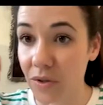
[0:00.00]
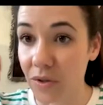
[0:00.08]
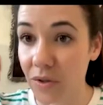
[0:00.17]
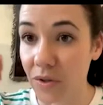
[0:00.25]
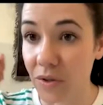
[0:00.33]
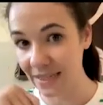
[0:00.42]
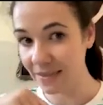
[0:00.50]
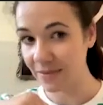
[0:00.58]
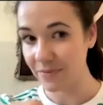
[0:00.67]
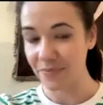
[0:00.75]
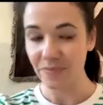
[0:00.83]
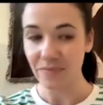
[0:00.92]

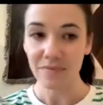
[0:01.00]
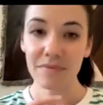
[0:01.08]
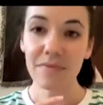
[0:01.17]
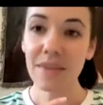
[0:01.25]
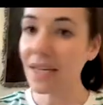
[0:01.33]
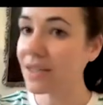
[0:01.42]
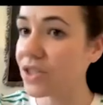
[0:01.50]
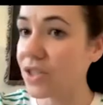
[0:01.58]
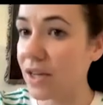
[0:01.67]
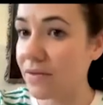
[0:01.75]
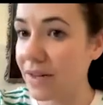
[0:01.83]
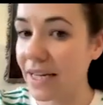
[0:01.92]
engineers. And
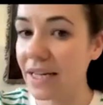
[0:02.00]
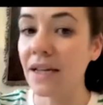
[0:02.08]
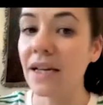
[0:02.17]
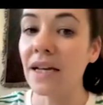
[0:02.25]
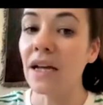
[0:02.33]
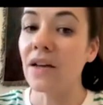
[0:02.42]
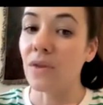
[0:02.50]
generally,